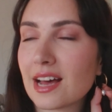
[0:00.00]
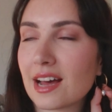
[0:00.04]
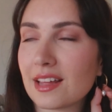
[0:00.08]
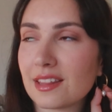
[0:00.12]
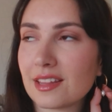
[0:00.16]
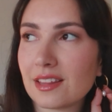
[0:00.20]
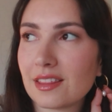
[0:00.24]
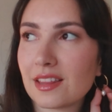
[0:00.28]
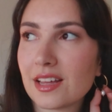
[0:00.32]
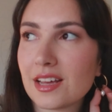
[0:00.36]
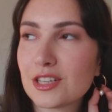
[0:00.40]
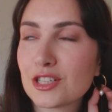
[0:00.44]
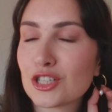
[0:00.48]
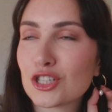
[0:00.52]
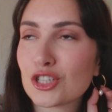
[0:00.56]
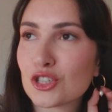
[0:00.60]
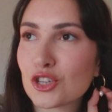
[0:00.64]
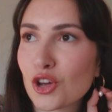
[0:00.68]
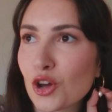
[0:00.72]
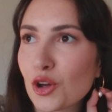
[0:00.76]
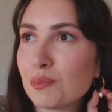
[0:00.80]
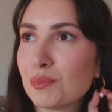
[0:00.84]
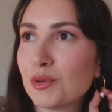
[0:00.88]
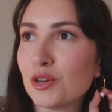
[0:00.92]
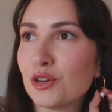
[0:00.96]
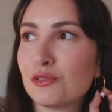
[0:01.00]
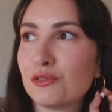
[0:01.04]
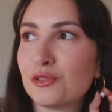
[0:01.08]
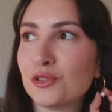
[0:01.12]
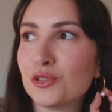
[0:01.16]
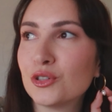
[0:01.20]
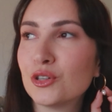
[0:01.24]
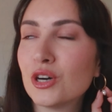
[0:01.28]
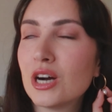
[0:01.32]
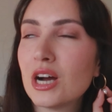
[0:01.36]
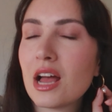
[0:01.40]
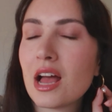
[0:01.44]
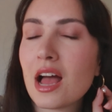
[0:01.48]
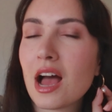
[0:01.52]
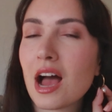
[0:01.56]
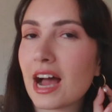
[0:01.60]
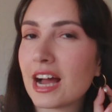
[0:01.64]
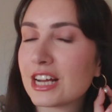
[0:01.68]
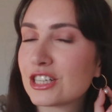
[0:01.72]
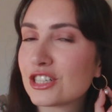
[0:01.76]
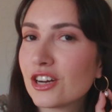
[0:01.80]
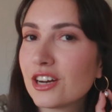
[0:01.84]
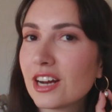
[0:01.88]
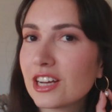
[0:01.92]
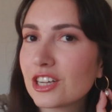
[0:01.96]
I think they're so beautiful.
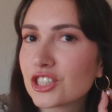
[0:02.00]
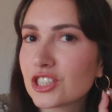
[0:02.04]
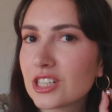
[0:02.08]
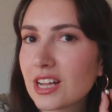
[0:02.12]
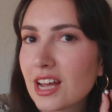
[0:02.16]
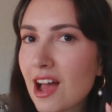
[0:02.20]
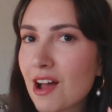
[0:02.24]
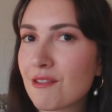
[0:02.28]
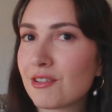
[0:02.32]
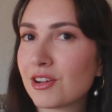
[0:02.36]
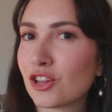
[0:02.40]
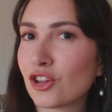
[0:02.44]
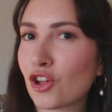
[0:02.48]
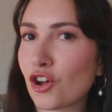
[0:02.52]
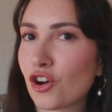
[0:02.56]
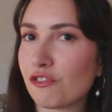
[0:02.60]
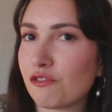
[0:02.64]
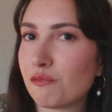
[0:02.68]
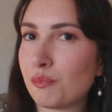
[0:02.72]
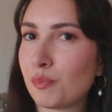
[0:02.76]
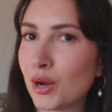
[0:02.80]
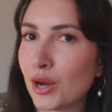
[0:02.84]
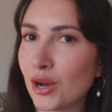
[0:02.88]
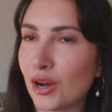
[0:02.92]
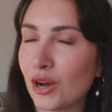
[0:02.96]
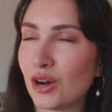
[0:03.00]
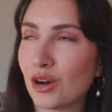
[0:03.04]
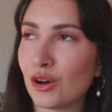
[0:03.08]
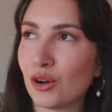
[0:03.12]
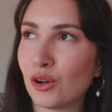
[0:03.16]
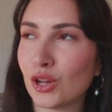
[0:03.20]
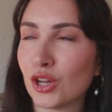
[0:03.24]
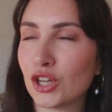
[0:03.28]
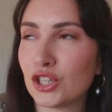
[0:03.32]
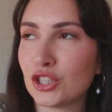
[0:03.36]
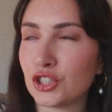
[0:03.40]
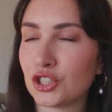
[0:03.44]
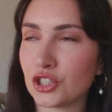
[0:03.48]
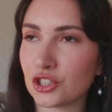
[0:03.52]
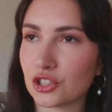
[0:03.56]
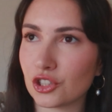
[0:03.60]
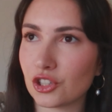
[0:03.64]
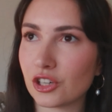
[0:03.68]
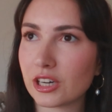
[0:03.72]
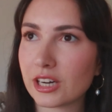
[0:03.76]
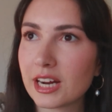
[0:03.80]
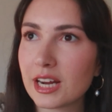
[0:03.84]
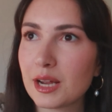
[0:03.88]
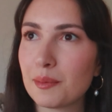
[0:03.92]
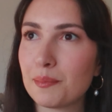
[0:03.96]
I don't actually have a lot of pearl
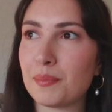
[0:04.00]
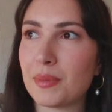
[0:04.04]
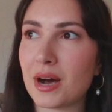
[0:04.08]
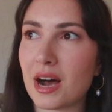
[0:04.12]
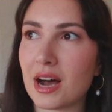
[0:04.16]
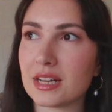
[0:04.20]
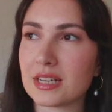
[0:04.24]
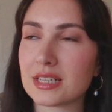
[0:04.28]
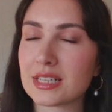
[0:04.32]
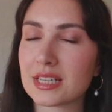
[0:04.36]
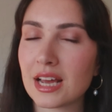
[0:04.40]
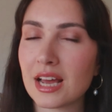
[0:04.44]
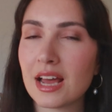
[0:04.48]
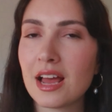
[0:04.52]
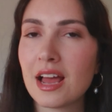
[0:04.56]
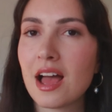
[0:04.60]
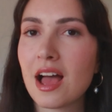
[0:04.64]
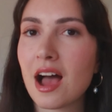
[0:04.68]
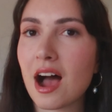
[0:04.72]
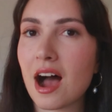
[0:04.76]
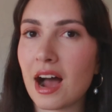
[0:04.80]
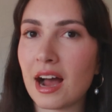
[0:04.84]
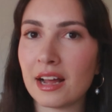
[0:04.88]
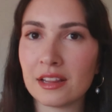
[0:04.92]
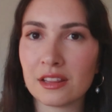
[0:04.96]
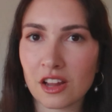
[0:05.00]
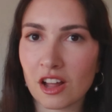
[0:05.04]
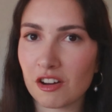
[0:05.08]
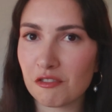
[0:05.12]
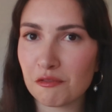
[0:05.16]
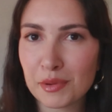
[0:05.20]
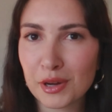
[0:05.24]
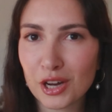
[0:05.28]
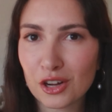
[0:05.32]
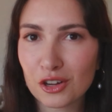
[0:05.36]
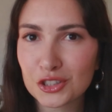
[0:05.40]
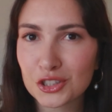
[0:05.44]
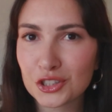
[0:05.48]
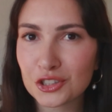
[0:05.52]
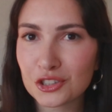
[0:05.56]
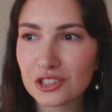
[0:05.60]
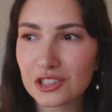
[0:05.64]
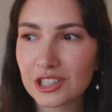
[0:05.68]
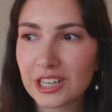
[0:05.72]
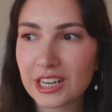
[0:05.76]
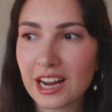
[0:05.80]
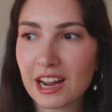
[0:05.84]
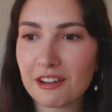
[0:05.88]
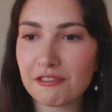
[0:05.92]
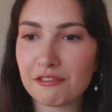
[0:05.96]
jewellery, but I love pearl
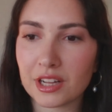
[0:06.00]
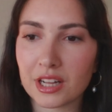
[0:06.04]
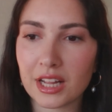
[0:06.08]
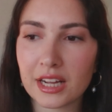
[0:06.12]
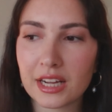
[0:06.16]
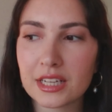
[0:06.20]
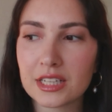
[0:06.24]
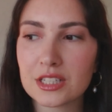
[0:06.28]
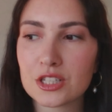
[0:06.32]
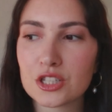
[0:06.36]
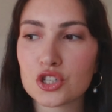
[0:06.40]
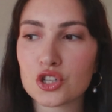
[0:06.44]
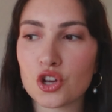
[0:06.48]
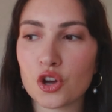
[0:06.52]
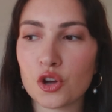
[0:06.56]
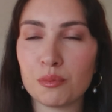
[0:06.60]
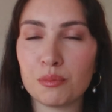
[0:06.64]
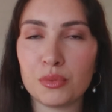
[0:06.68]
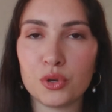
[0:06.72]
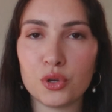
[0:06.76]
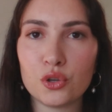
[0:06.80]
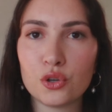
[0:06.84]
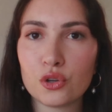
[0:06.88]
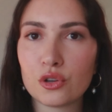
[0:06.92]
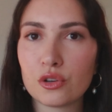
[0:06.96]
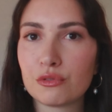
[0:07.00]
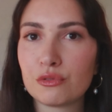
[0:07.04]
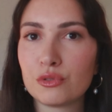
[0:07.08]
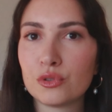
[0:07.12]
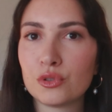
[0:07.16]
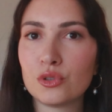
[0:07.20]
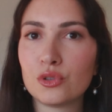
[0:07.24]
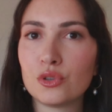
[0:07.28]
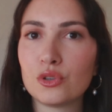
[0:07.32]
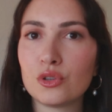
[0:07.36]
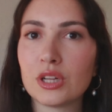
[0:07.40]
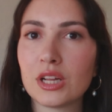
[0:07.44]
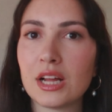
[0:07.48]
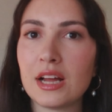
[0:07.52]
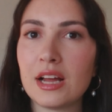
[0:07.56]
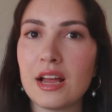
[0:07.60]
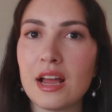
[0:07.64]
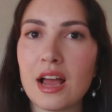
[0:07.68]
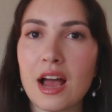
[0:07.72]
jewellery. I feel like it's so beautiful.